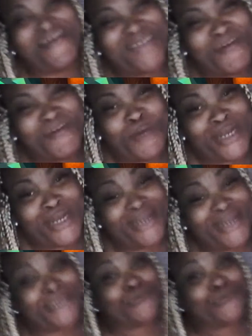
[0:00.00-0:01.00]
Wendy, did
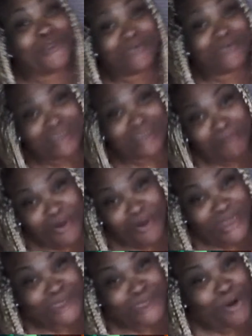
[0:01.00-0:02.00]
you throw something on this
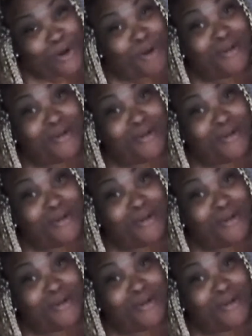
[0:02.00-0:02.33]
girl?